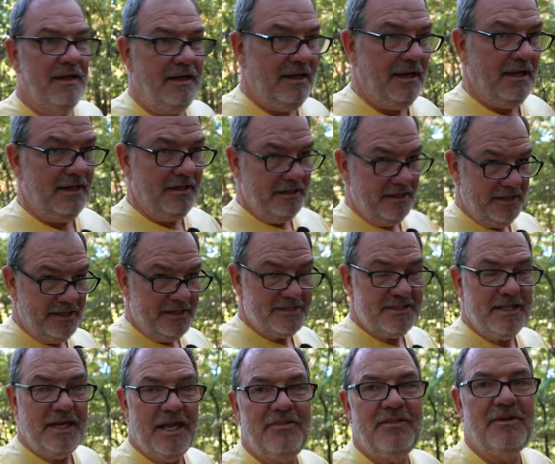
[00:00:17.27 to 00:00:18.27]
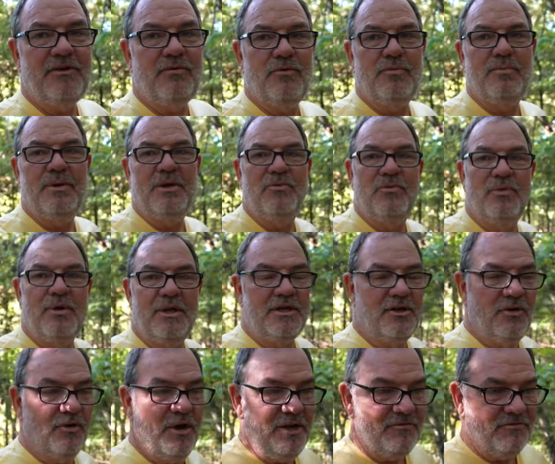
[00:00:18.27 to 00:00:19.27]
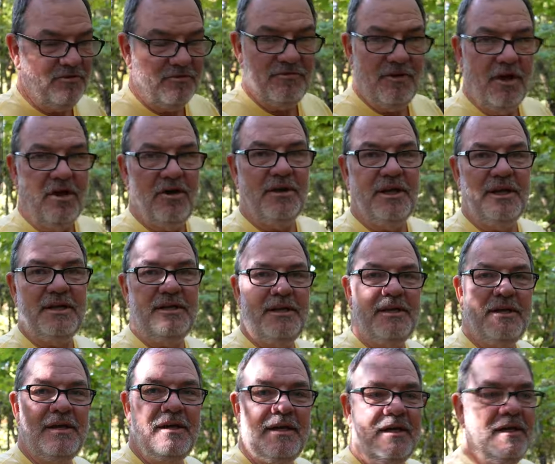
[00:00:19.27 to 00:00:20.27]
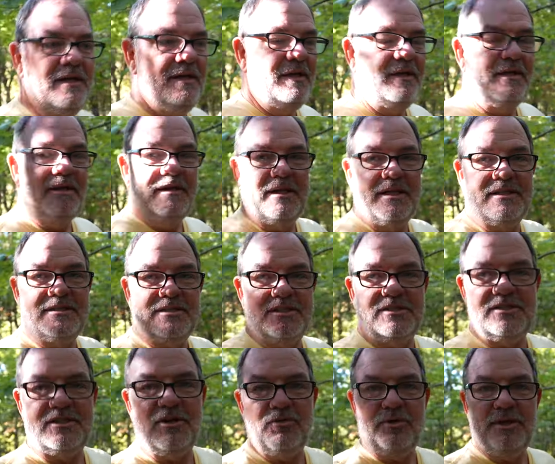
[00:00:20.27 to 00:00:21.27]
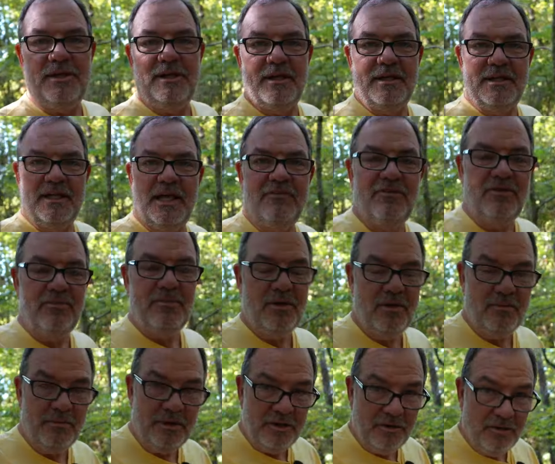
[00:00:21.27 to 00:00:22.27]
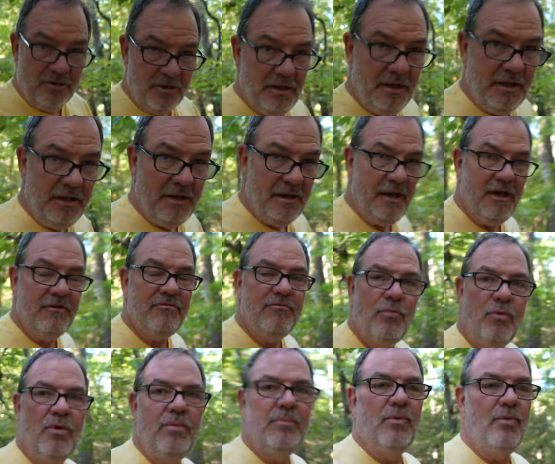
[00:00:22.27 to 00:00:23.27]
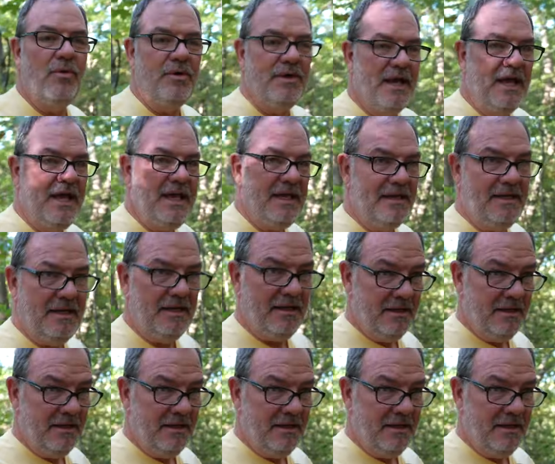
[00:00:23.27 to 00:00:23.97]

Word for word: and a lens that I think will be really great for vlogging. It's the Sony 11 millimeter f1.8.